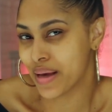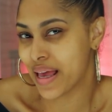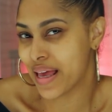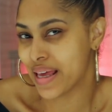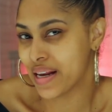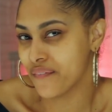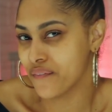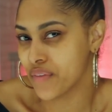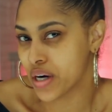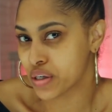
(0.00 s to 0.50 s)

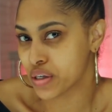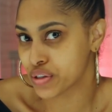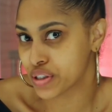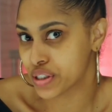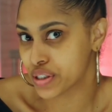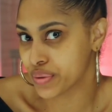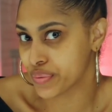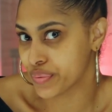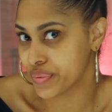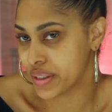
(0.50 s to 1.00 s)

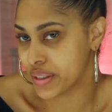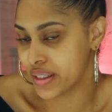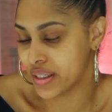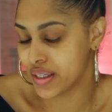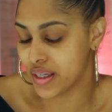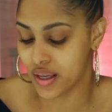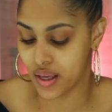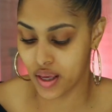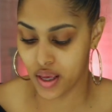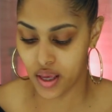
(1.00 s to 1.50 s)

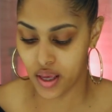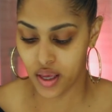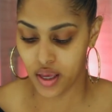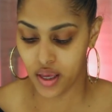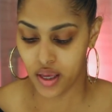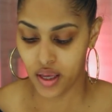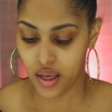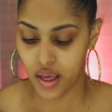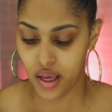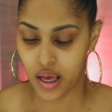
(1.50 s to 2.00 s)
anniversary,
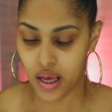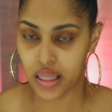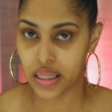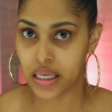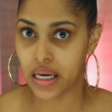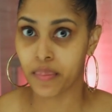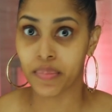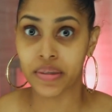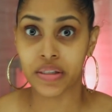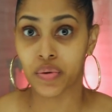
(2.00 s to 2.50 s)
I
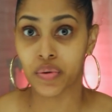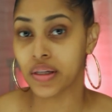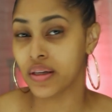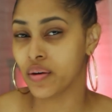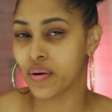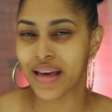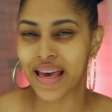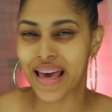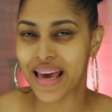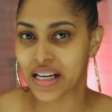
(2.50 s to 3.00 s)
think I'm gonna do a
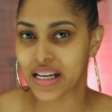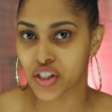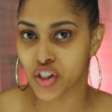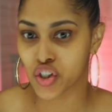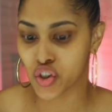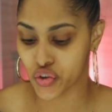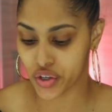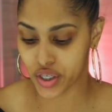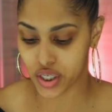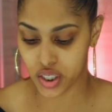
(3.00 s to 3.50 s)
little
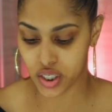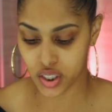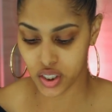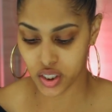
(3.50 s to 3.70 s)
extra.